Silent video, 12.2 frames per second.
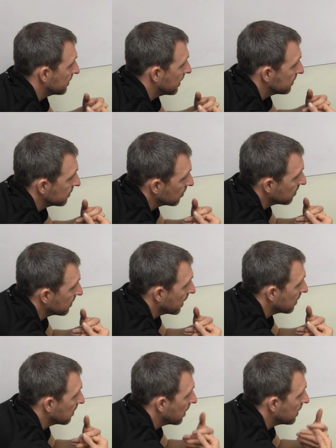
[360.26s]
anti-aging group
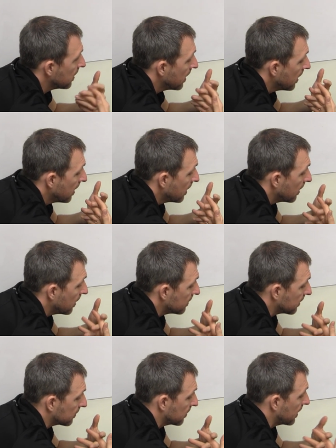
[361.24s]
that I run.
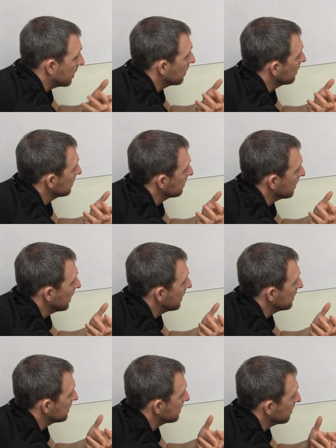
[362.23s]
And Dr. Cannell
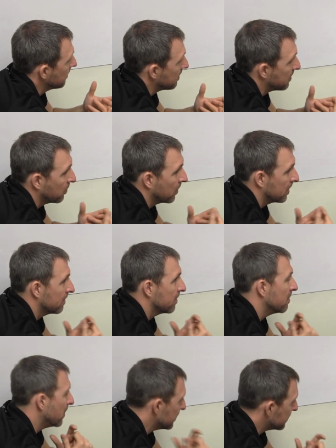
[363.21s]
is maybe one of
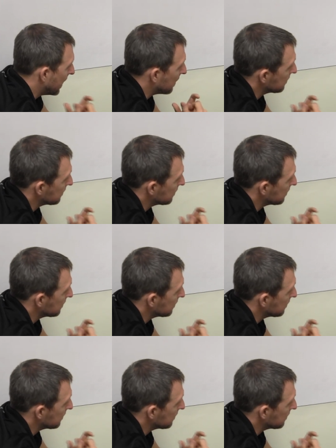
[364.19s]
the most